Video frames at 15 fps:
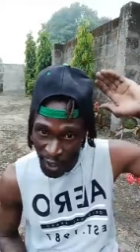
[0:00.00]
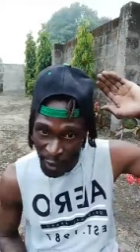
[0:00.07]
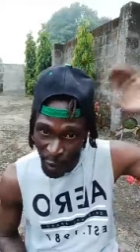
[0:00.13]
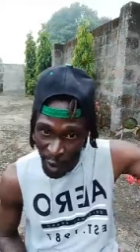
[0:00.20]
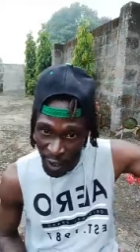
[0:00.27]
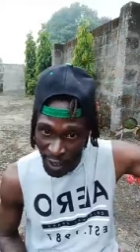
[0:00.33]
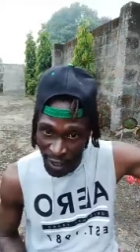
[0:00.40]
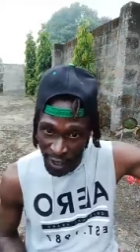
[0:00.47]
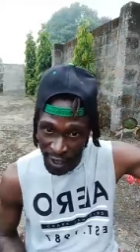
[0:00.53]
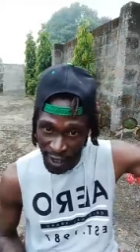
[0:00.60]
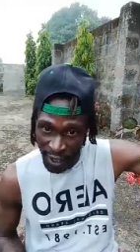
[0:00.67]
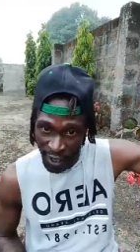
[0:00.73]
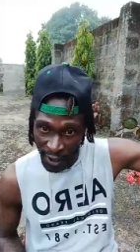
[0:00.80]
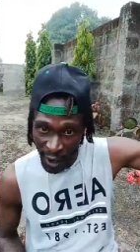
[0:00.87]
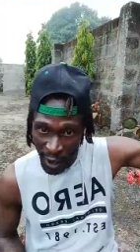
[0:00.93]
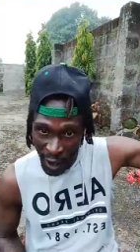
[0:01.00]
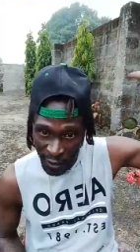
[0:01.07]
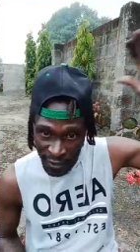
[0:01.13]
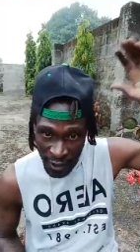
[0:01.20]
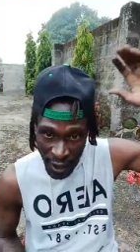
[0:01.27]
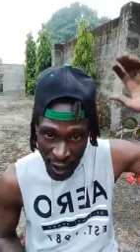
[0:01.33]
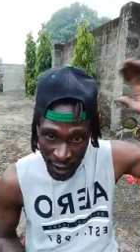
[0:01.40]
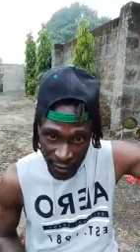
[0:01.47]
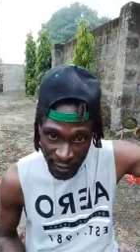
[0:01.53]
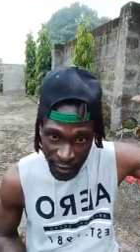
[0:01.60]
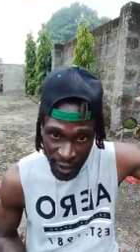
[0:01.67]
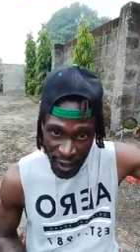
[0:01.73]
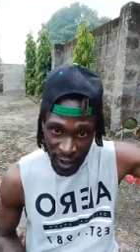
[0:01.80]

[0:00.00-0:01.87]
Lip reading: in walk, he don't hurt in hurt.